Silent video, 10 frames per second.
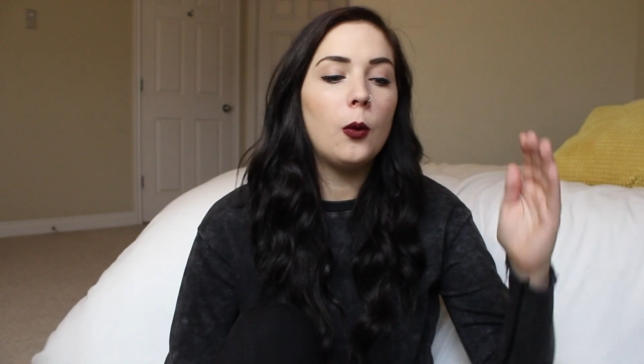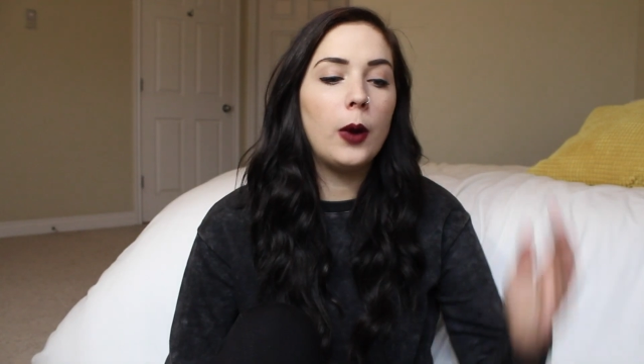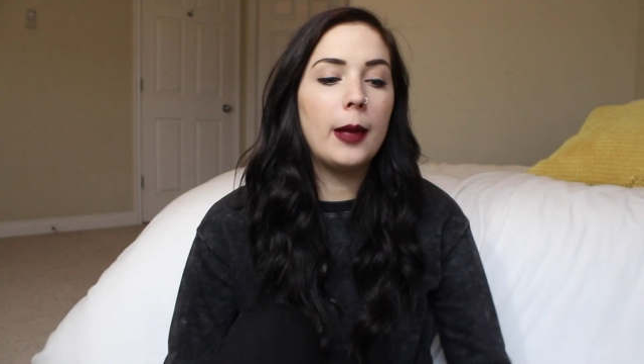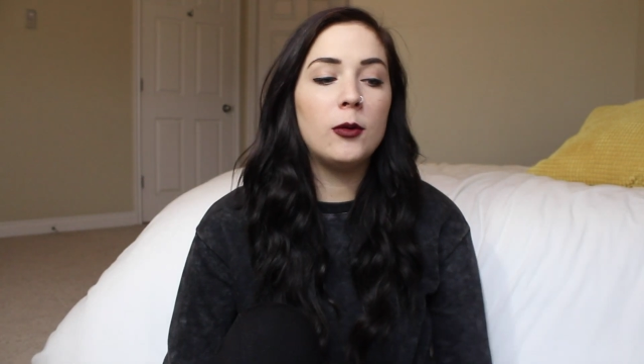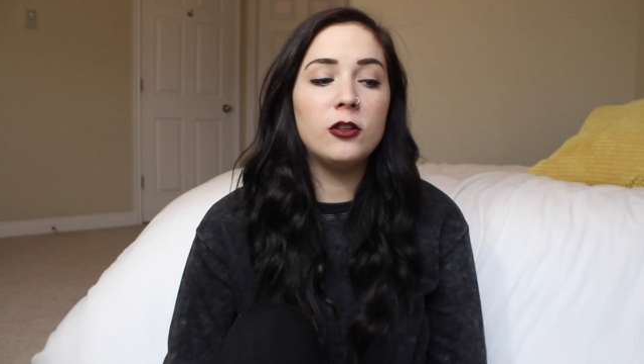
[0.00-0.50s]

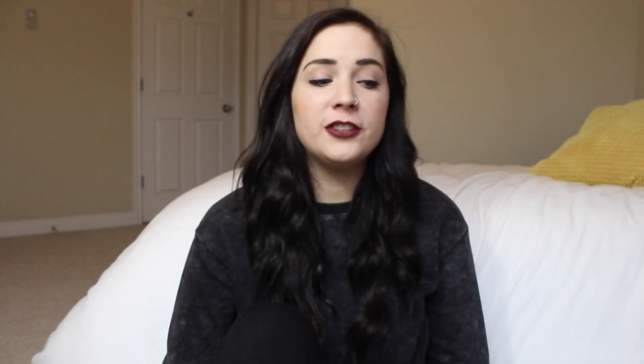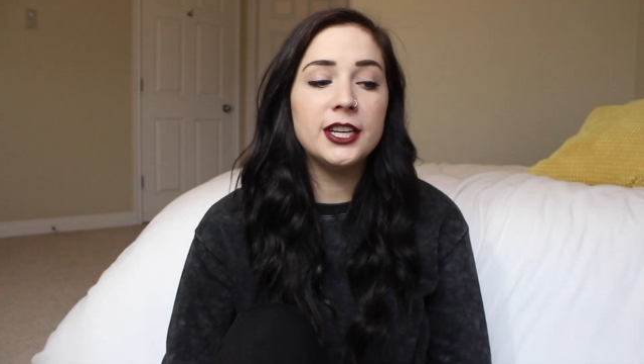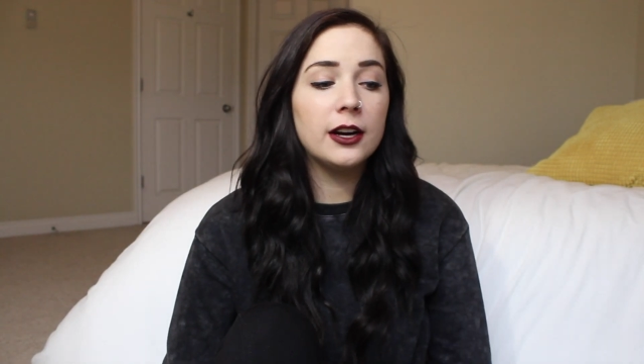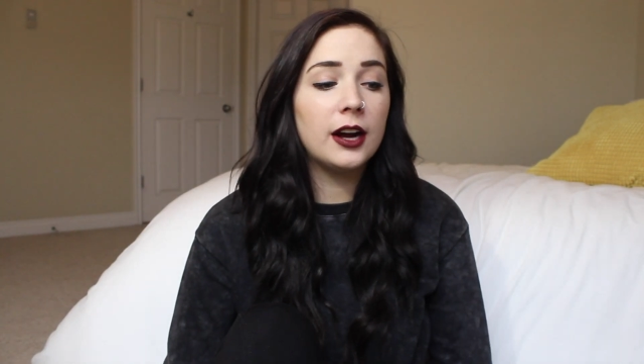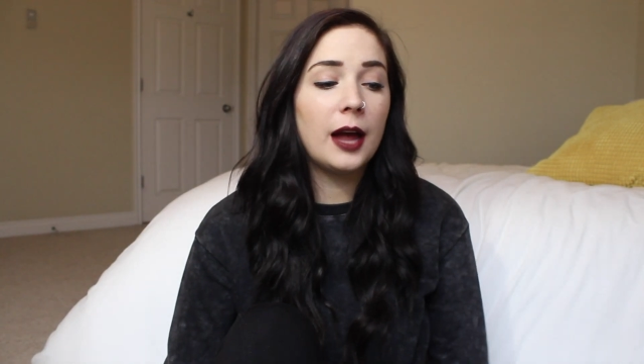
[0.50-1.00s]
When I moved
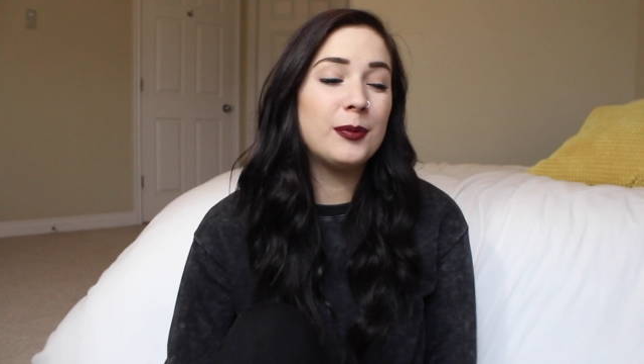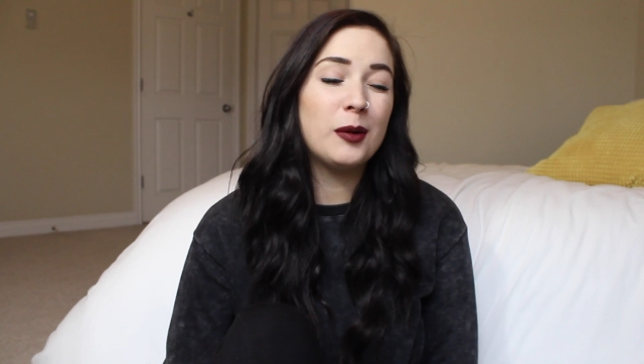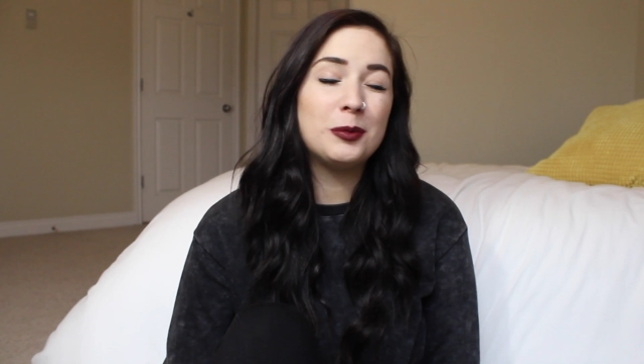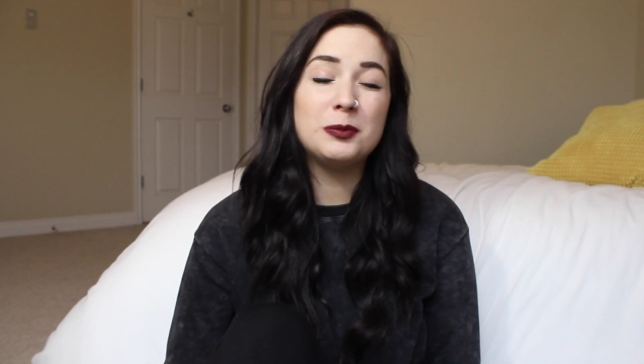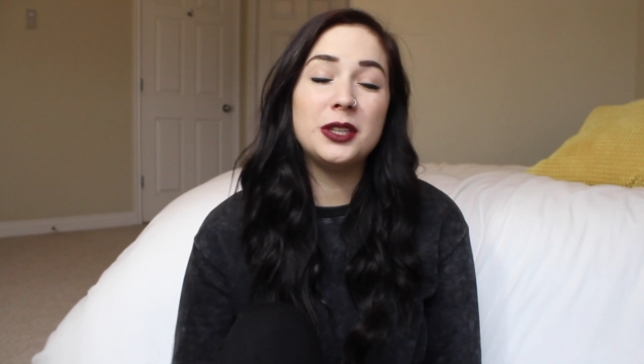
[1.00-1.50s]
here, I
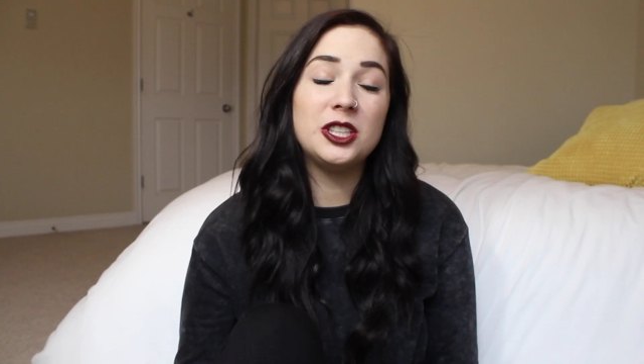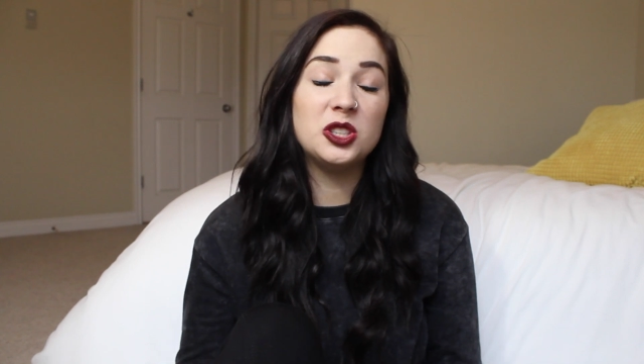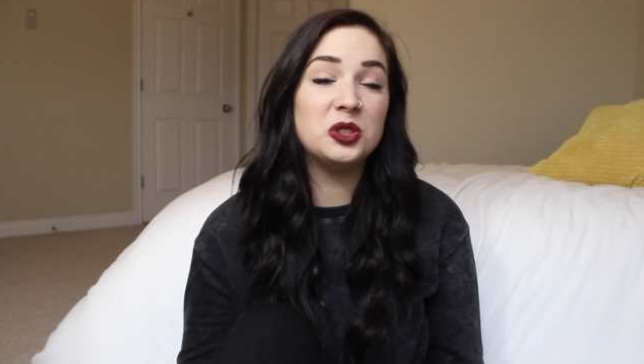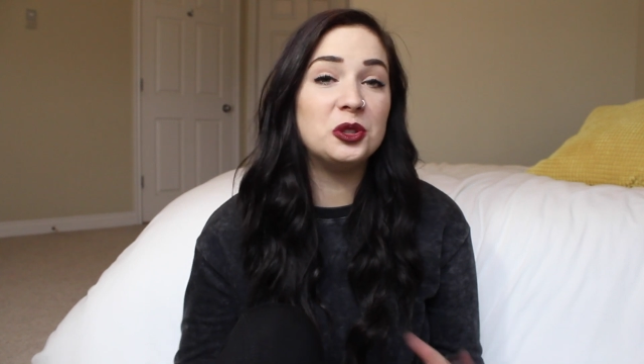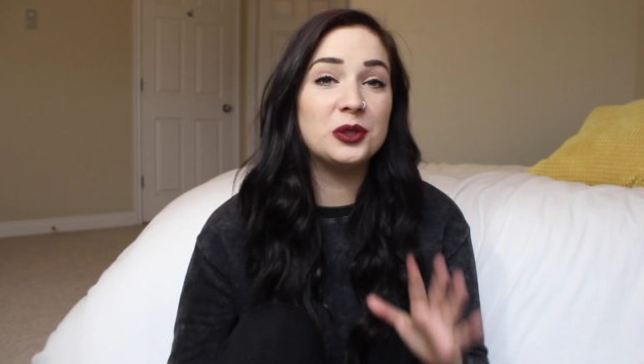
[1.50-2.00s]
probably
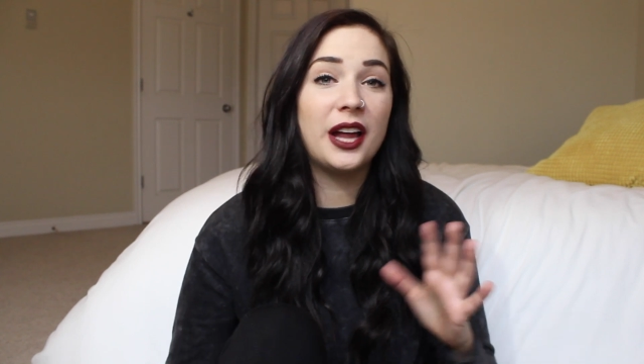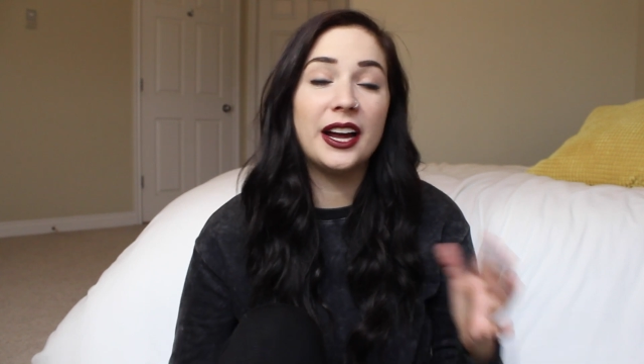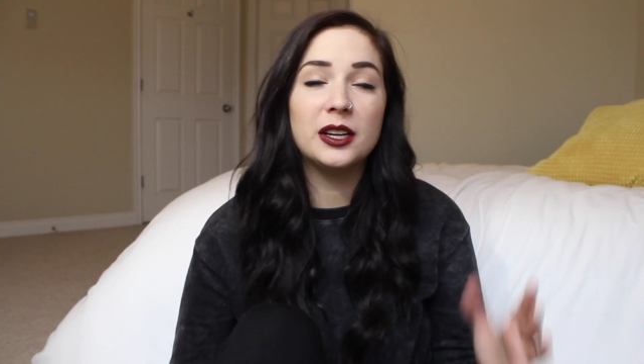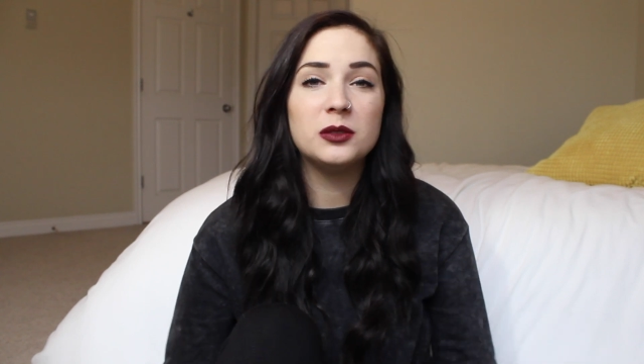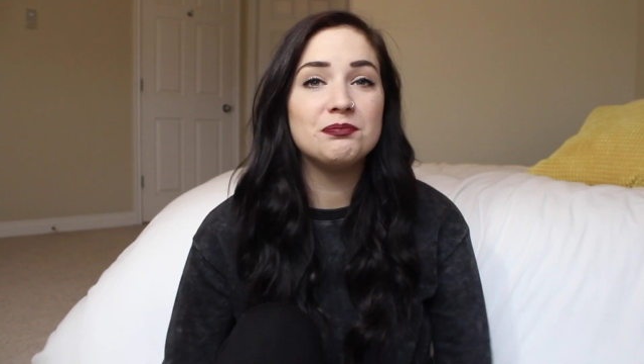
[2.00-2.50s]
knew like